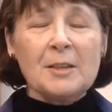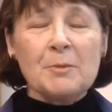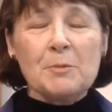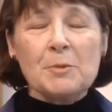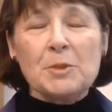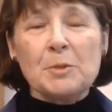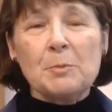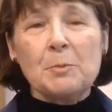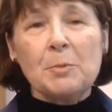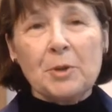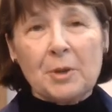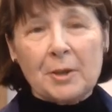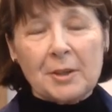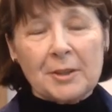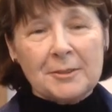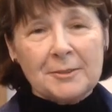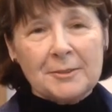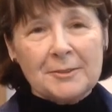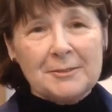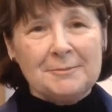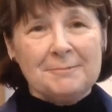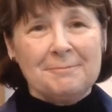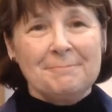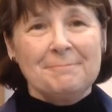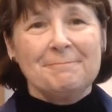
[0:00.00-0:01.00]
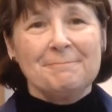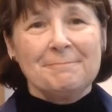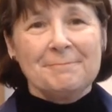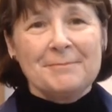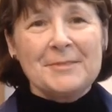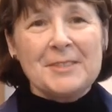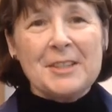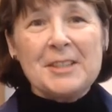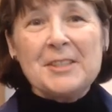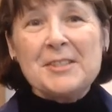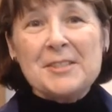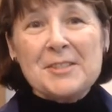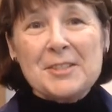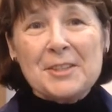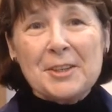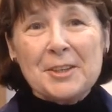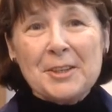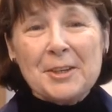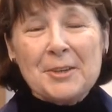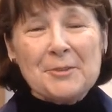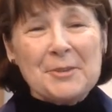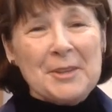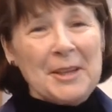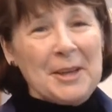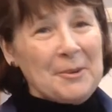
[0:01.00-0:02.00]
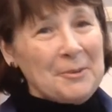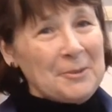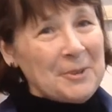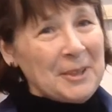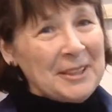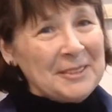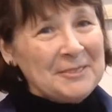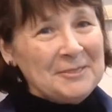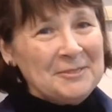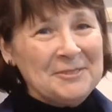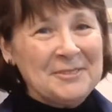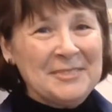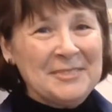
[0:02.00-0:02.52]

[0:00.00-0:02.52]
it was a book. Didn't start out that way.